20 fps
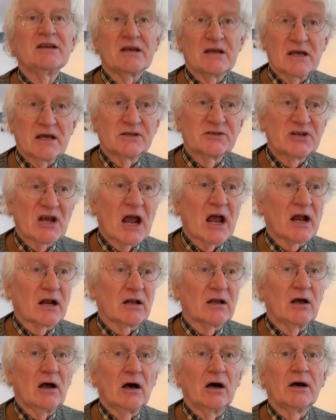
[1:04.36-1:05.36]

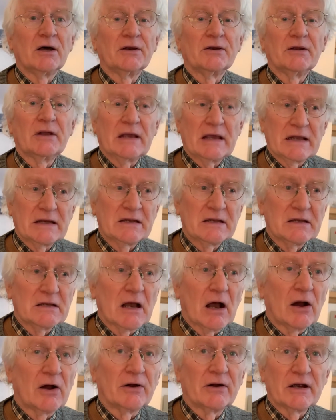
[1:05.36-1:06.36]
attack on any
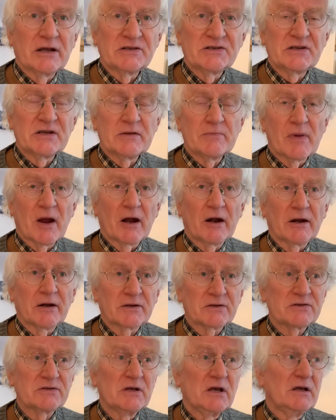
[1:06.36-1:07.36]
RIC
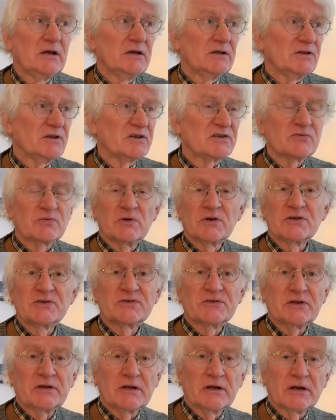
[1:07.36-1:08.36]
barracks? This
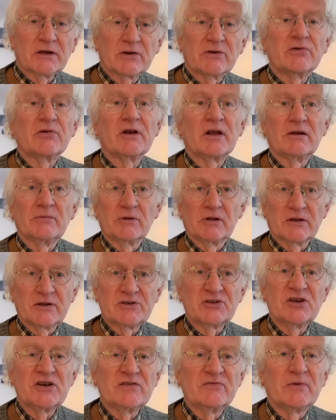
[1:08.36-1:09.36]
was an incredible
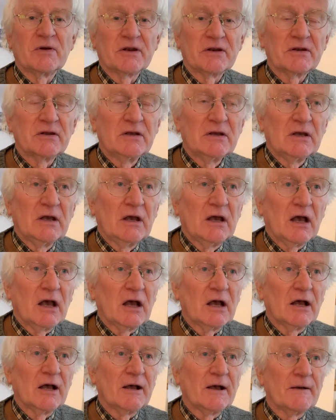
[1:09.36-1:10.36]
achievement.
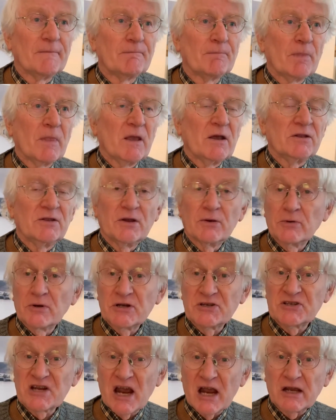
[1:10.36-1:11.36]
They were
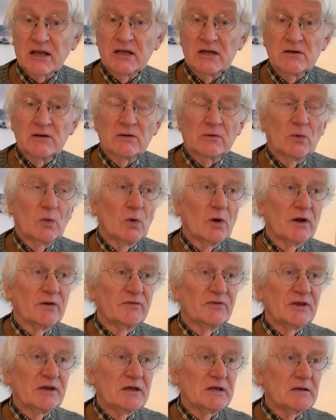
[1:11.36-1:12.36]
attacking one
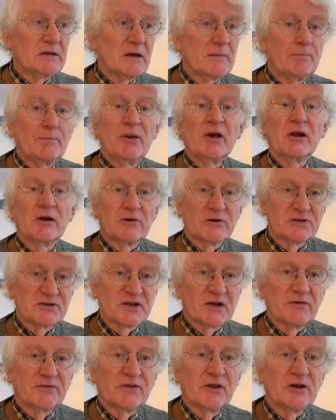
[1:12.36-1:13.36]
of the pillars
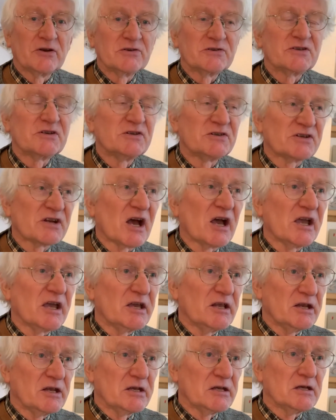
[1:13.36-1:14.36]
of their
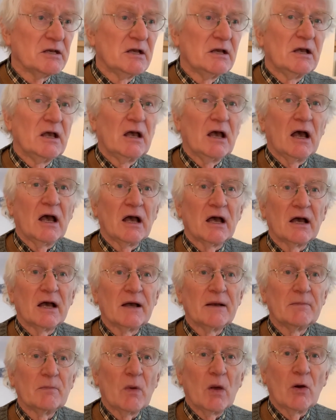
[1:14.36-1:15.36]
society.
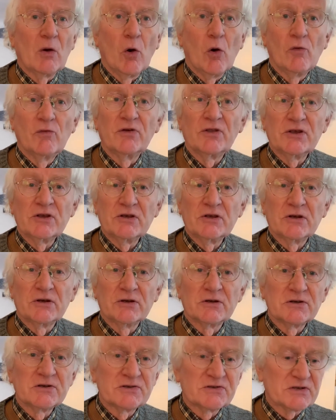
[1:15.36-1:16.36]
Over the
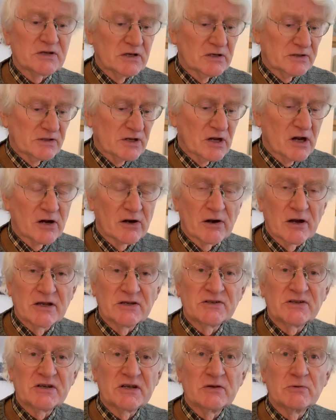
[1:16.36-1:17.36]
years, the
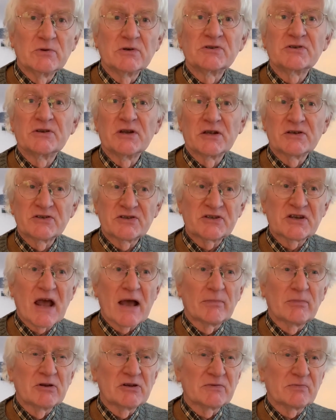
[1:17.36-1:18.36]
RIC was an
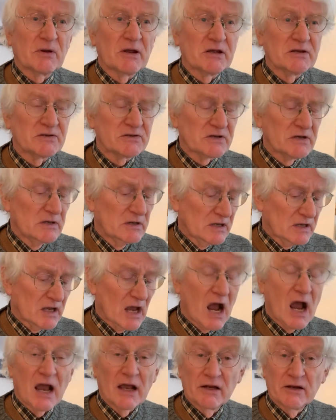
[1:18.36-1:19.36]
established place,
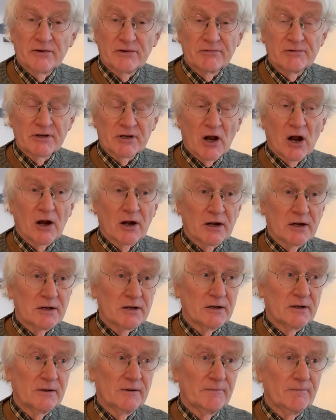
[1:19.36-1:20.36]
highly regarded.
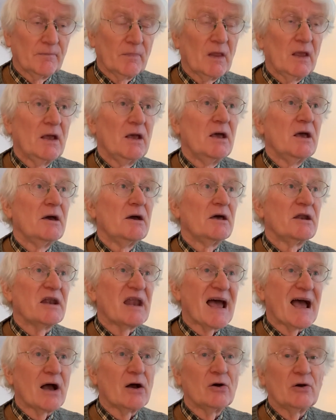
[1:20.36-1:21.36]

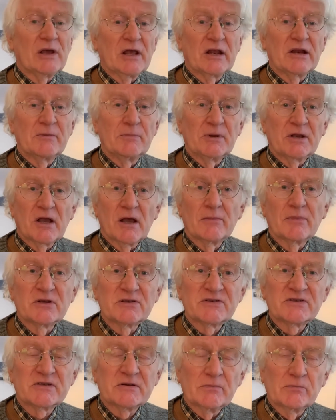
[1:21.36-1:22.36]
Now it had become a
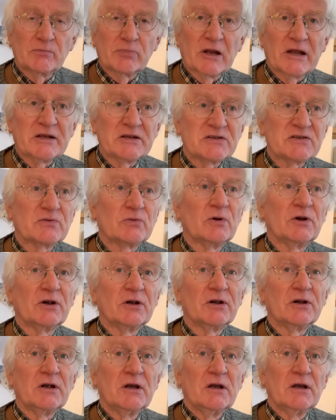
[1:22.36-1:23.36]
place
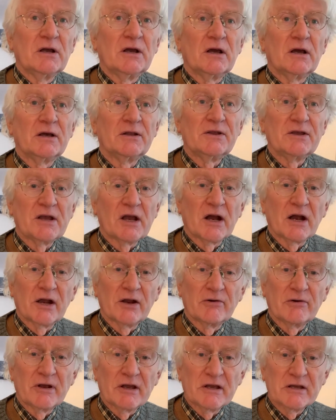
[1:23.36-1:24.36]
where the
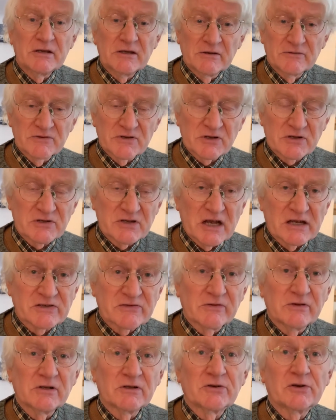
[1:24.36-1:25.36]
IRA, if
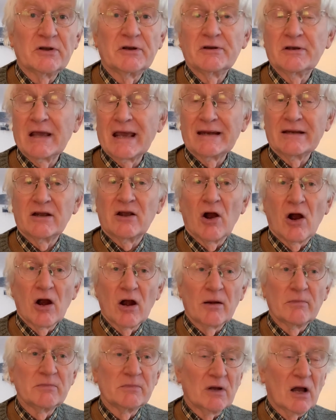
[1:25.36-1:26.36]
successful, could get
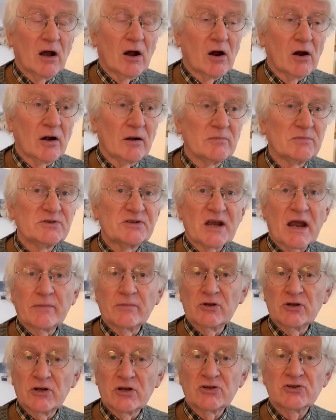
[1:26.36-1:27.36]
arms,
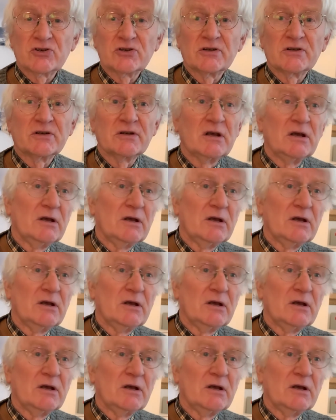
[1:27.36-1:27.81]
ammunition,